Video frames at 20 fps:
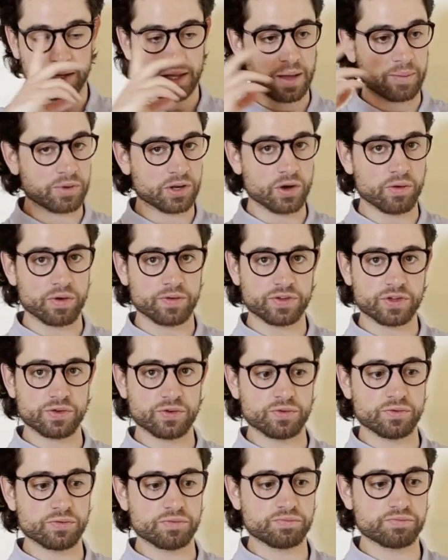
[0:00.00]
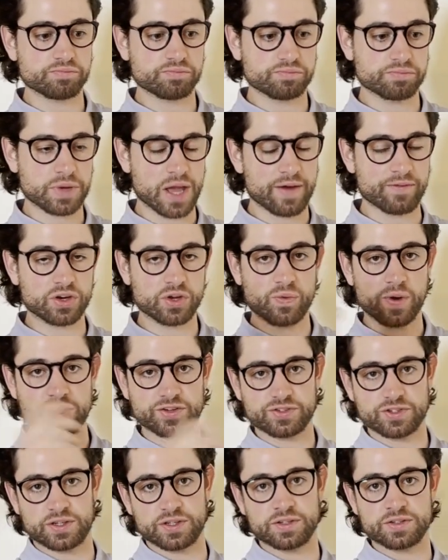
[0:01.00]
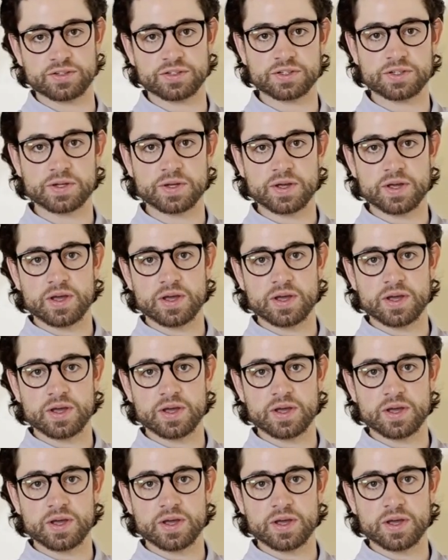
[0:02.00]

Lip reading: Let me know if you have any questions.